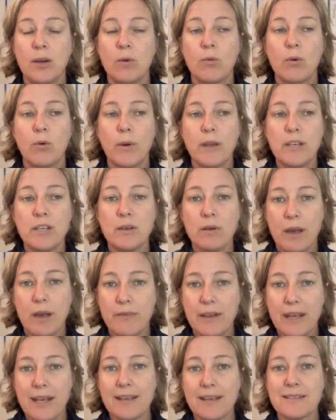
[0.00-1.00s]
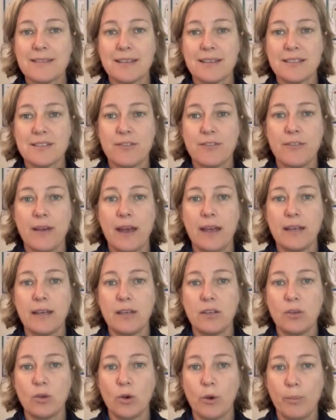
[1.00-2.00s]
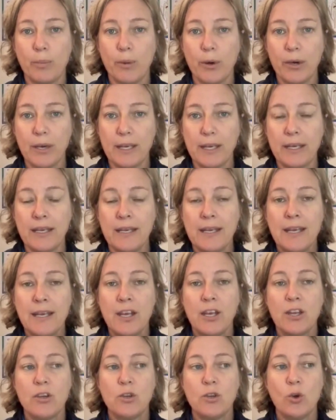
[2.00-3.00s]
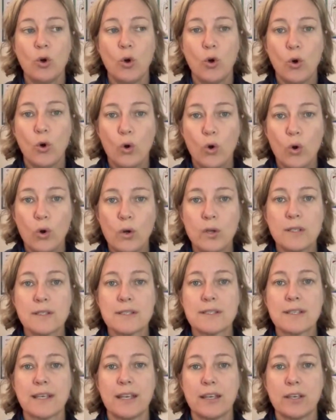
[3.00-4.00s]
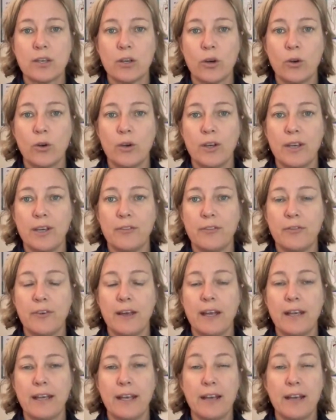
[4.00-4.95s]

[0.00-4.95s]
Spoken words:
Well, when you have excess fat in your body, your organs get coated in fat.